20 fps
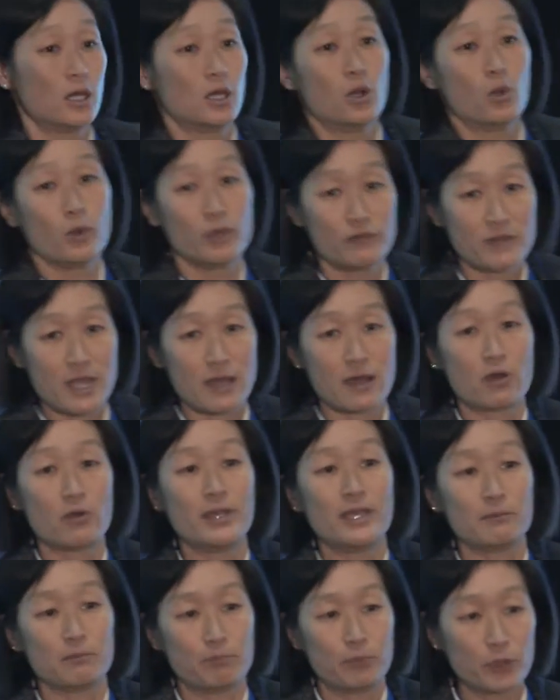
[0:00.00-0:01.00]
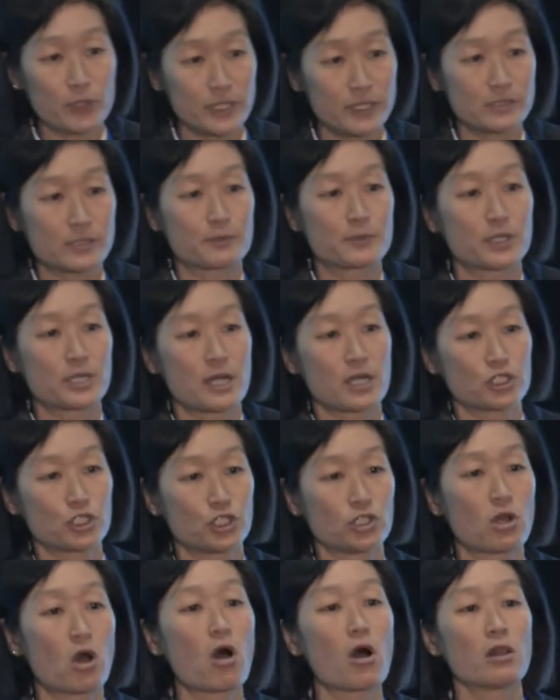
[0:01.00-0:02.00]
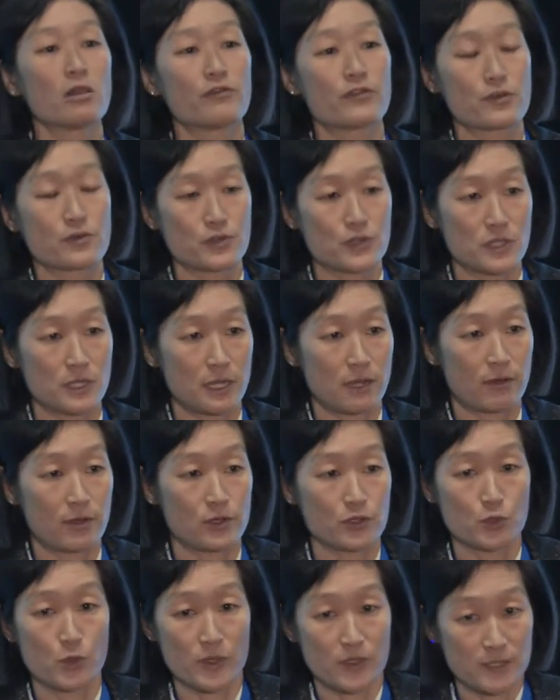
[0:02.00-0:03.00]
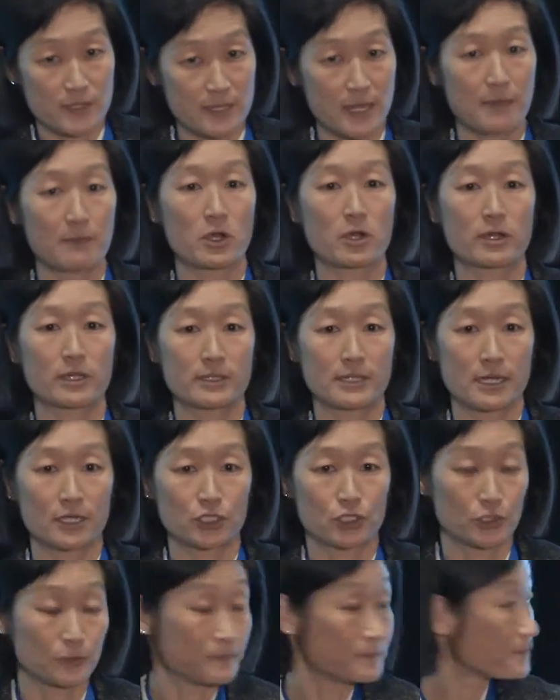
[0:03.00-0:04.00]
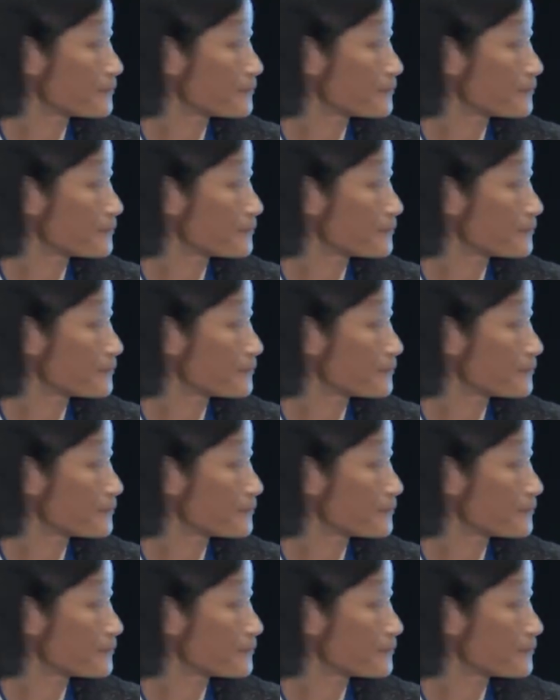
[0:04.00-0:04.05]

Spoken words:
we've now put into production all of those scenarios with the same architecture.